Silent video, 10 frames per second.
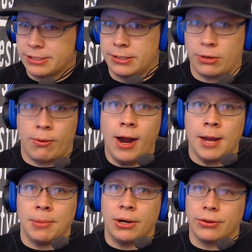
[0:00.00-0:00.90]
this is a
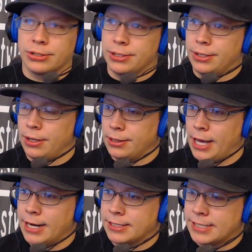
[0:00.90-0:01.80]
crime. You know, there's a
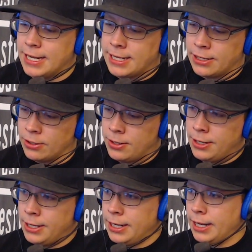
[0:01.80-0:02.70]
lot at stake here.
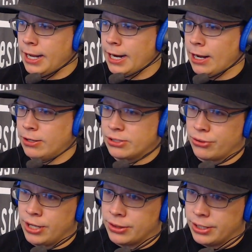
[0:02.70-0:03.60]
And I
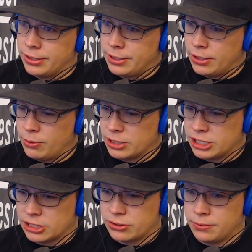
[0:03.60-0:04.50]
also think that, you know, what
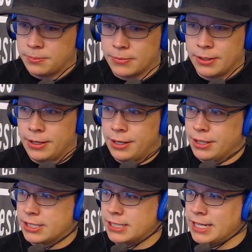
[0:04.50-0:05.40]
she's,
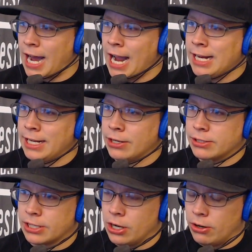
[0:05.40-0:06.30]
this is 9
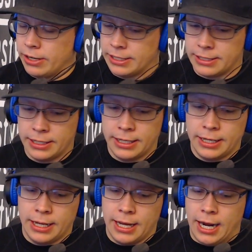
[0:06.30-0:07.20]
years ago.
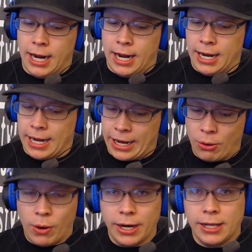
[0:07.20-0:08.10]
I
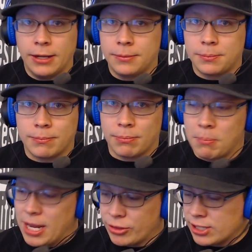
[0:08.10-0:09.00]
don't want to
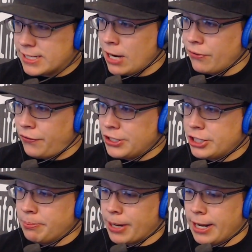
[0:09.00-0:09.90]
make this sound
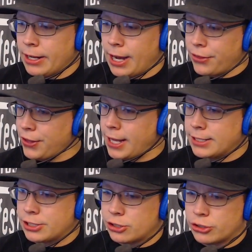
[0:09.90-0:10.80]
fishy, but I think
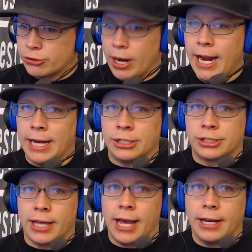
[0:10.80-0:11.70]
it's
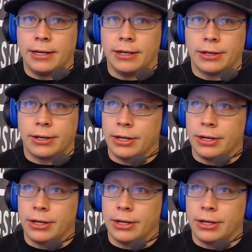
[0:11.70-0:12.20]
strange that,